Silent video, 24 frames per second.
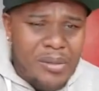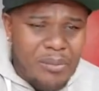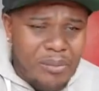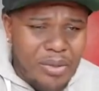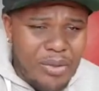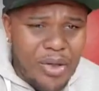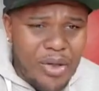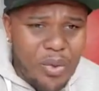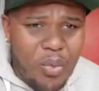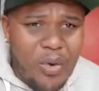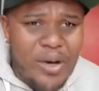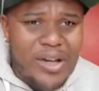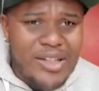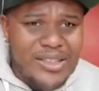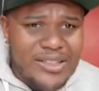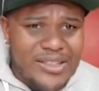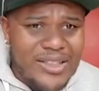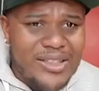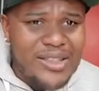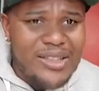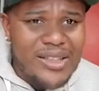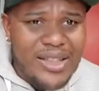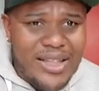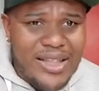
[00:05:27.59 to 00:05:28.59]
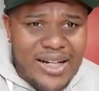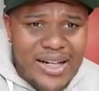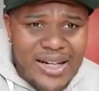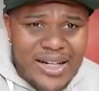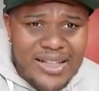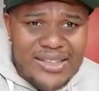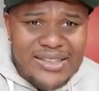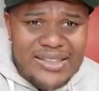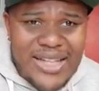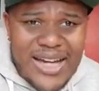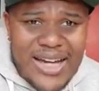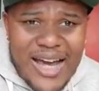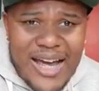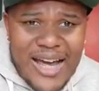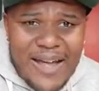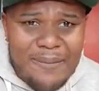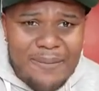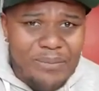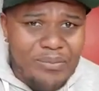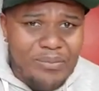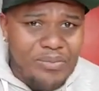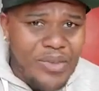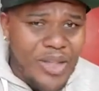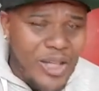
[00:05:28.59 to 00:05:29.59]
But the one consistent thing the Knicks
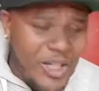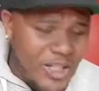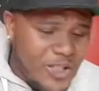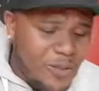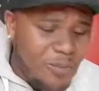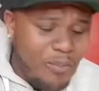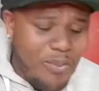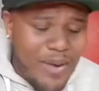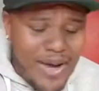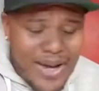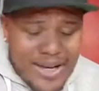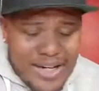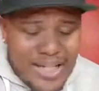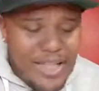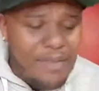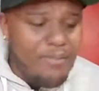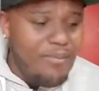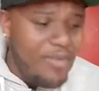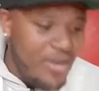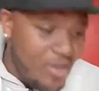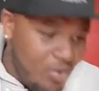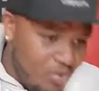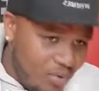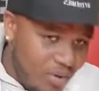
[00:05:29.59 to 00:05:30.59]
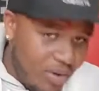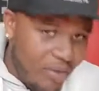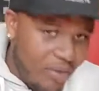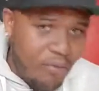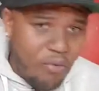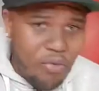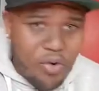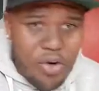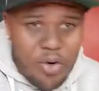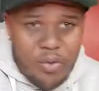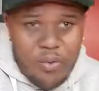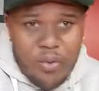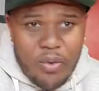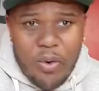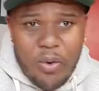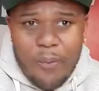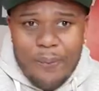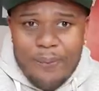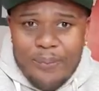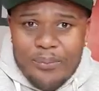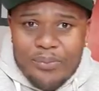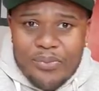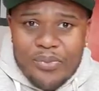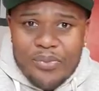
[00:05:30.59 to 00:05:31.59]
got is Spike Lee being on that front
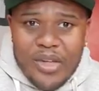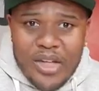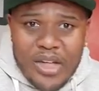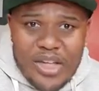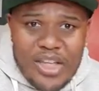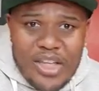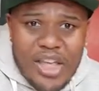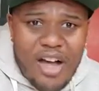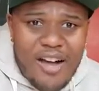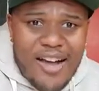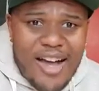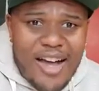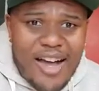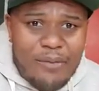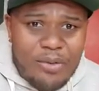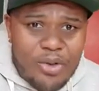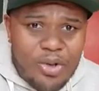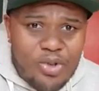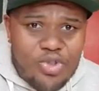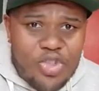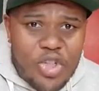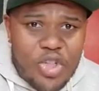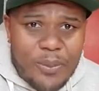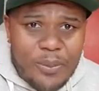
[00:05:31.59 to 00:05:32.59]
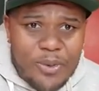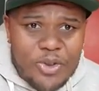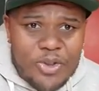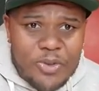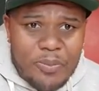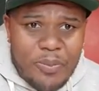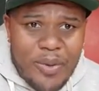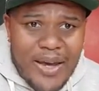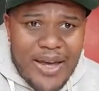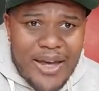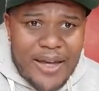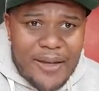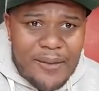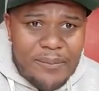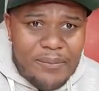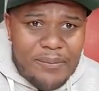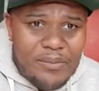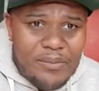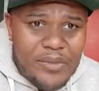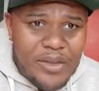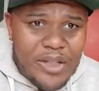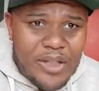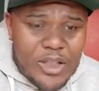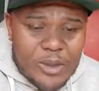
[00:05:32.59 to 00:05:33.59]
row. And y'all got up on a trip on Spike.
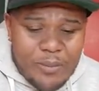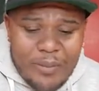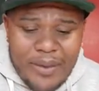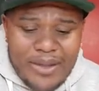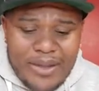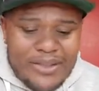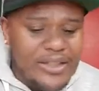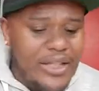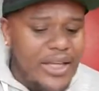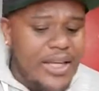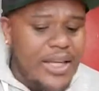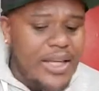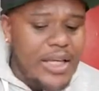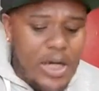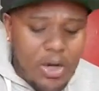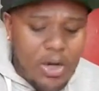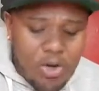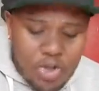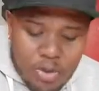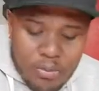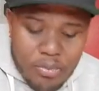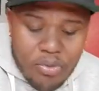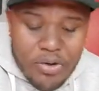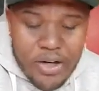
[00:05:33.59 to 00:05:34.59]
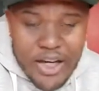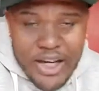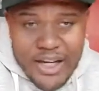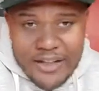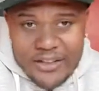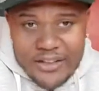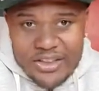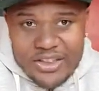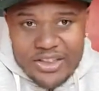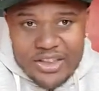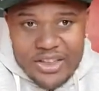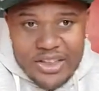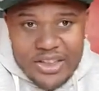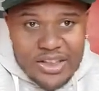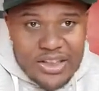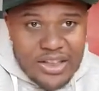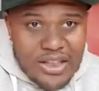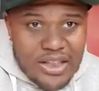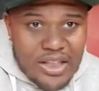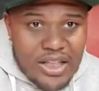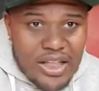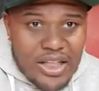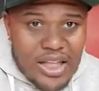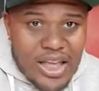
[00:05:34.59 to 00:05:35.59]
Spike said he ain't going no more games this year.
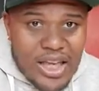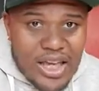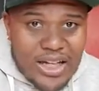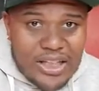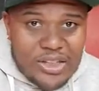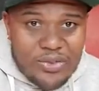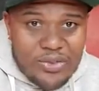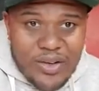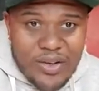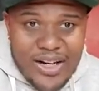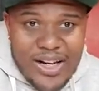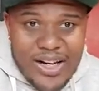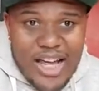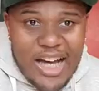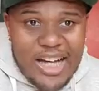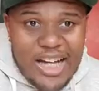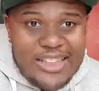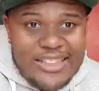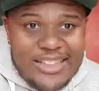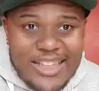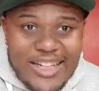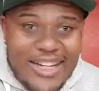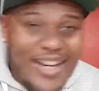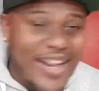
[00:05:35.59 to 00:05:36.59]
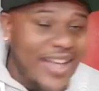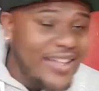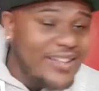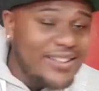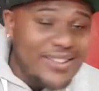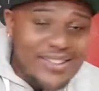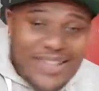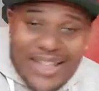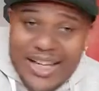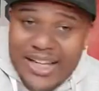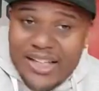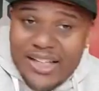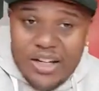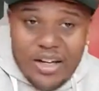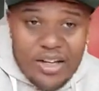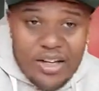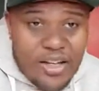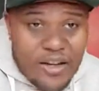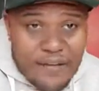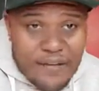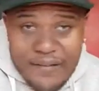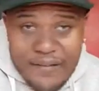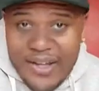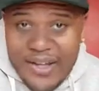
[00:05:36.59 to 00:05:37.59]
Because right now, because the Nets is taking all
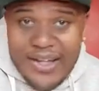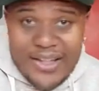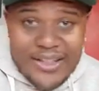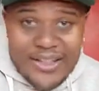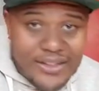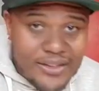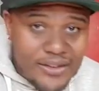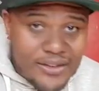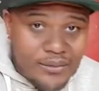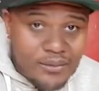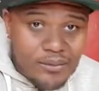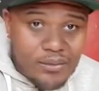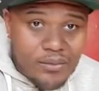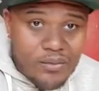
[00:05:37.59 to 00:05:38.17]
y'all fans.